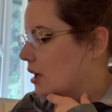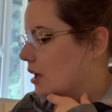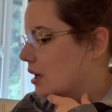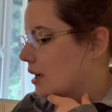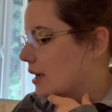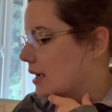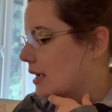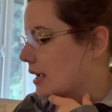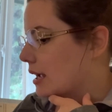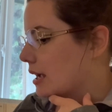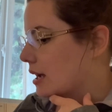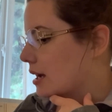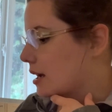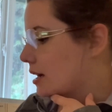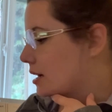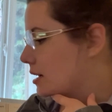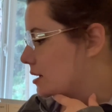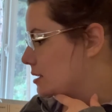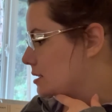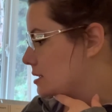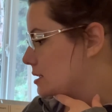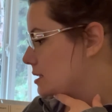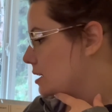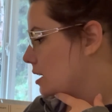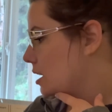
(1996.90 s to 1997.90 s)

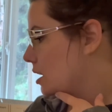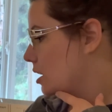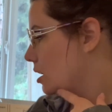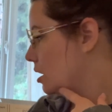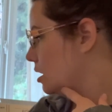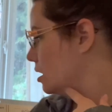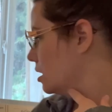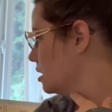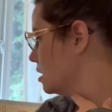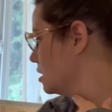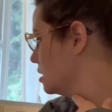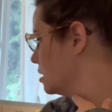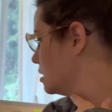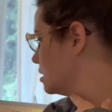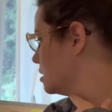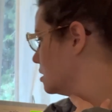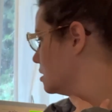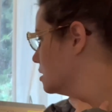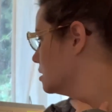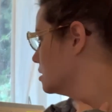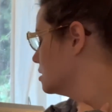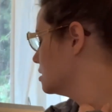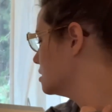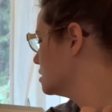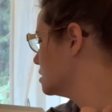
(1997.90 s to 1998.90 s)
And
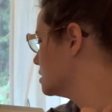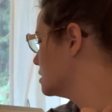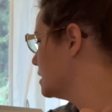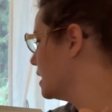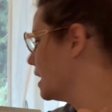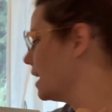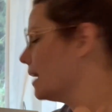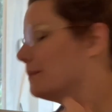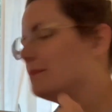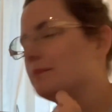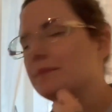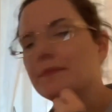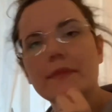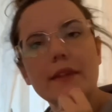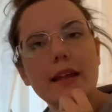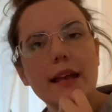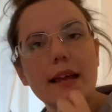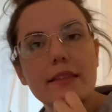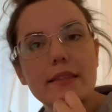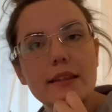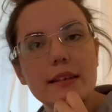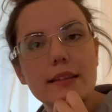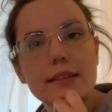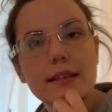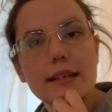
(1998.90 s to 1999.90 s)
yeah, I
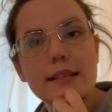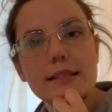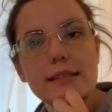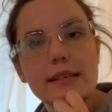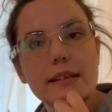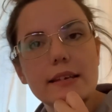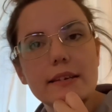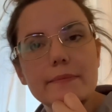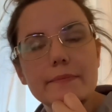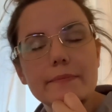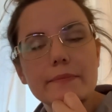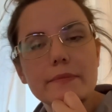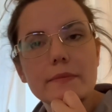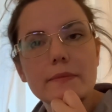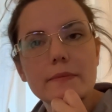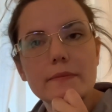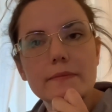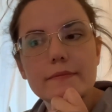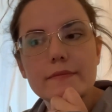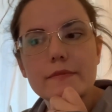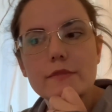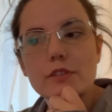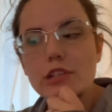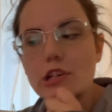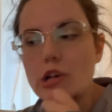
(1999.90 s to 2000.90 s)
think that's it.
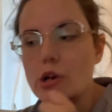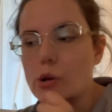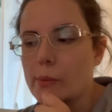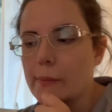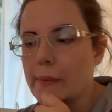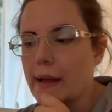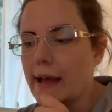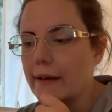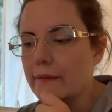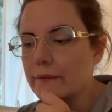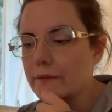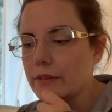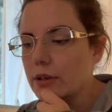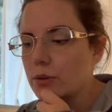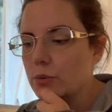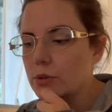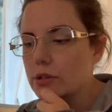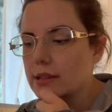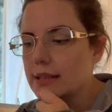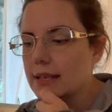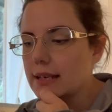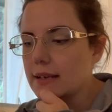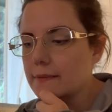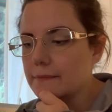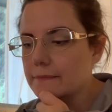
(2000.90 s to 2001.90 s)
So have fun
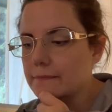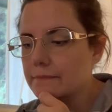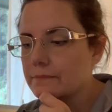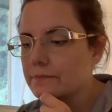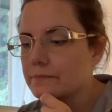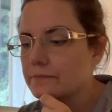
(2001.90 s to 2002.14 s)
with it.